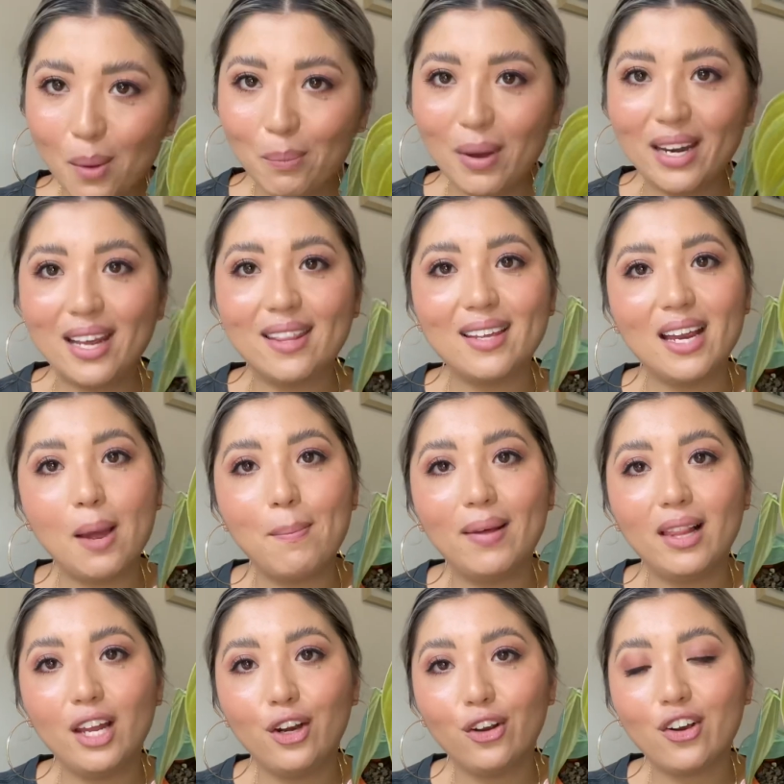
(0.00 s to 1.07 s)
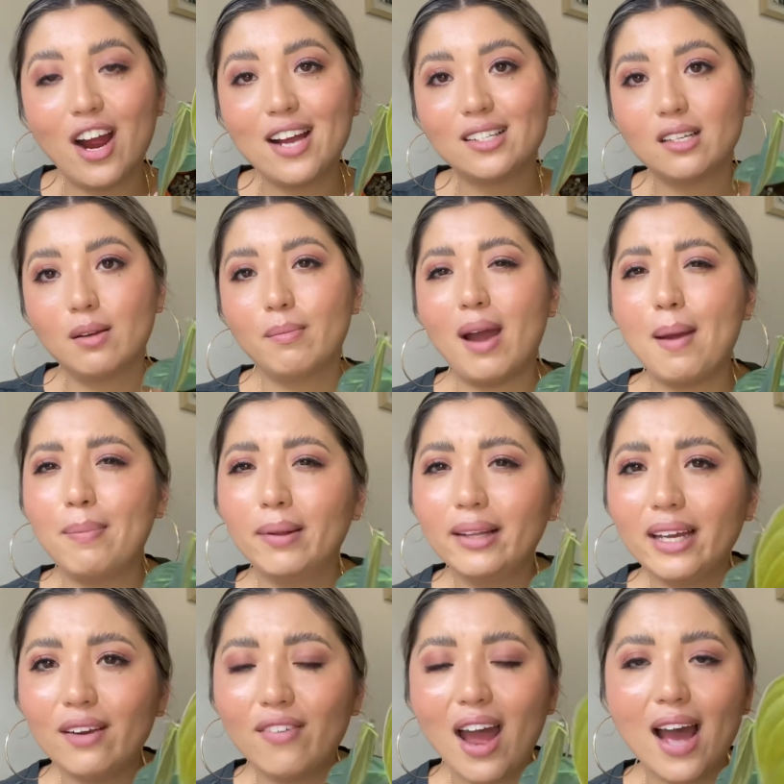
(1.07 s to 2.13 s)
but the Melanochrysum, I
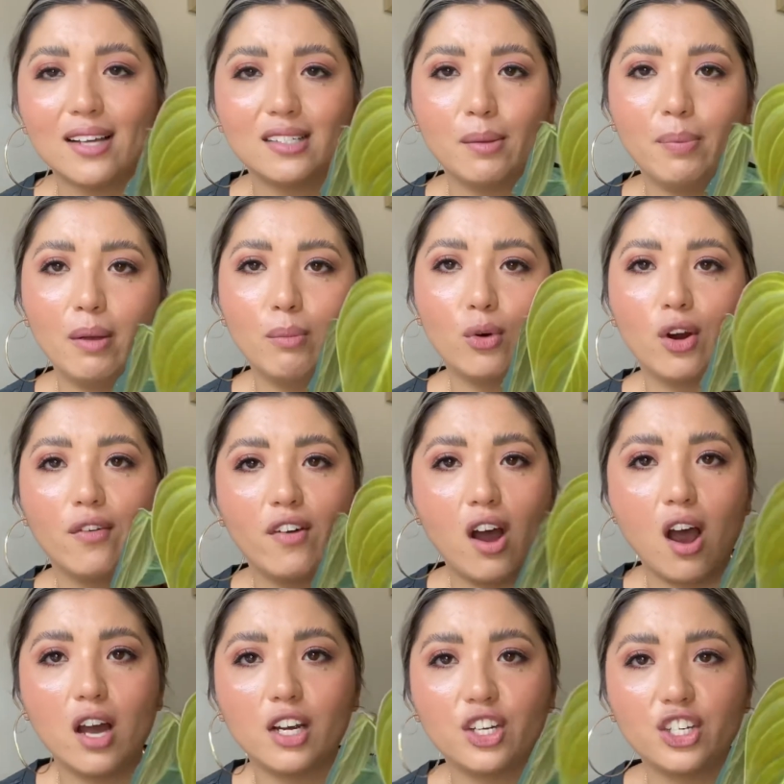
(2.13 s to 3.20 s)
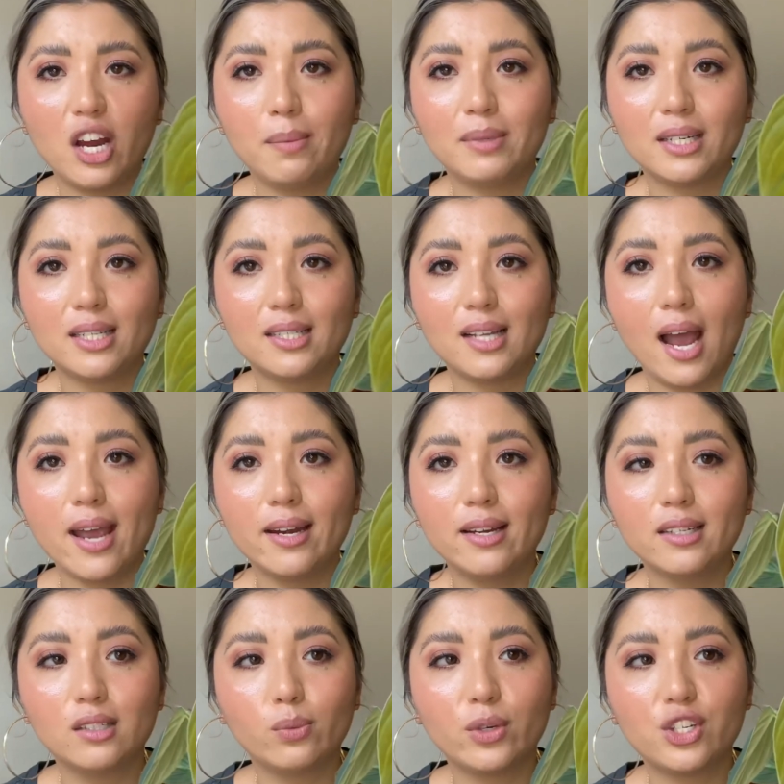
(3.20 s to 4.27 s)
believe, has a bit more of a heart-shaped
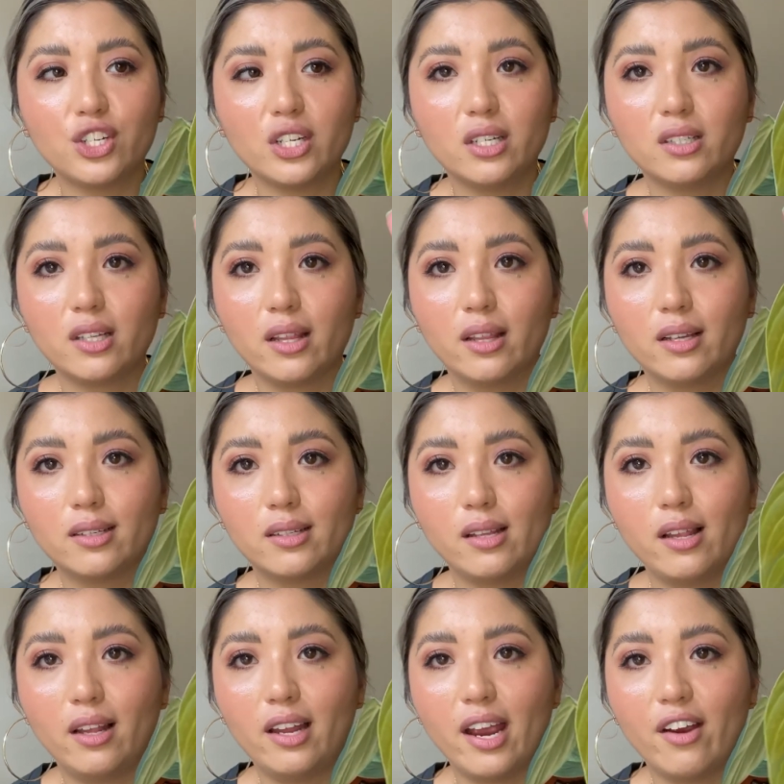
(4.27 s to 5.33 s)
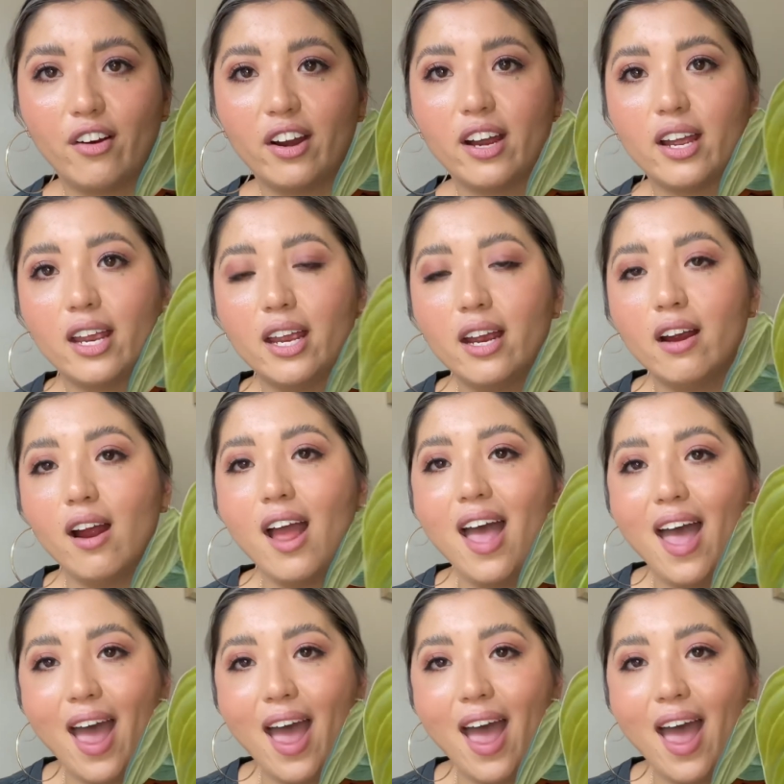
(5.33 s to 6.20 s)
sinus, which is this little area here,